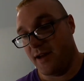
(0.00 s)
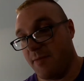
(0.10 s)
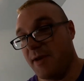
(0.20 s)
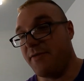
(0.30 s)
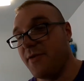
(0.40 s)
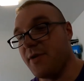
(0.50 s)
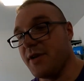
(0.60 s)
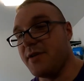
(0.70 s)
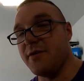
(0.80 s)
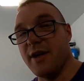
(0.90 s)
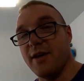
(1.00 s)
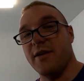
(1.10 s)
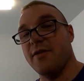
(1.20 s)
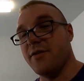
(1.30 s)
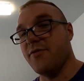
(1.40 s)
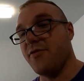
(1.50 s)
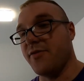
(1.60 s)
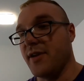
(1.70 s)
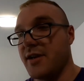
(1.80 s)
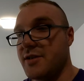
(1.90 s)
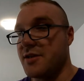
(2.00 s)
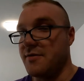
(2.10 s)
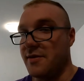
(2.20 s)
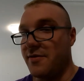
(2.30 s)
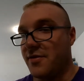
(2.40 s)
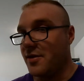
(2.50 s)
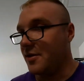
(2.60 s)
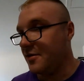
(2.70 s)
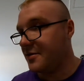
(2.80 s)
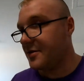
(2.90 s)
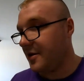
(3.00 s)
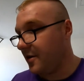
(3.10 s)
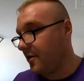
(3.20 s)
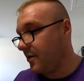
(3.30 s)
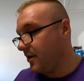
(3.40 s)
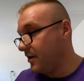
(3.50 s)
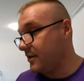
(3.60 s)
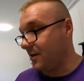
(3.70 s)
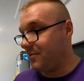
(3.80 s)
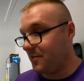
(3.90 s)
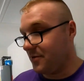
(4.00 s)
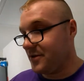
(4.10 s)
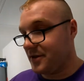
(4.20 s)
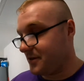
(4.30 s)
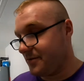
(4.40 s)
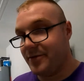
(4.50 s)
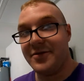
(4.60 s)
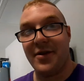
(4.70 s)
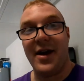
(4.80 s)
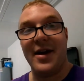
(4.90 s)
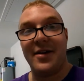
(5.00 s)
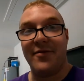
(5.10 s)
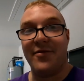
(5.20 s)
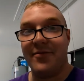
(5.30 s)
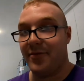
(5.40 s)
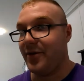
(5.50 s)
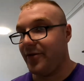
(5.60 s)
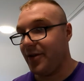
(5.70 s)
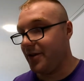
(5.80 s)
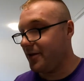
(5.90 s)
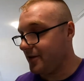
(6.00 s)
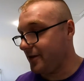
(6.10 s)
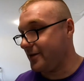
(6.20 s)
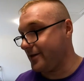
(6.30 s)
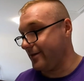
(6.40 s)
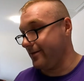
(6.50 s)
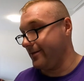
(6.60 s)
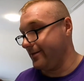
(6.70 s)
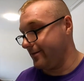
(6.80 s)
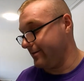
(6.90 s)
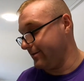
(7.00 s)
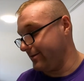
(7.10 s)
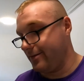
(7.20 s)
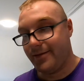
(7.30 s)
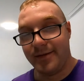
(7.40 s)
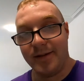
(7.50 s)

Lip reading: I mean, if you want to do like a good flush and refill. So some people just drain and refill it, and they're just like, oh well.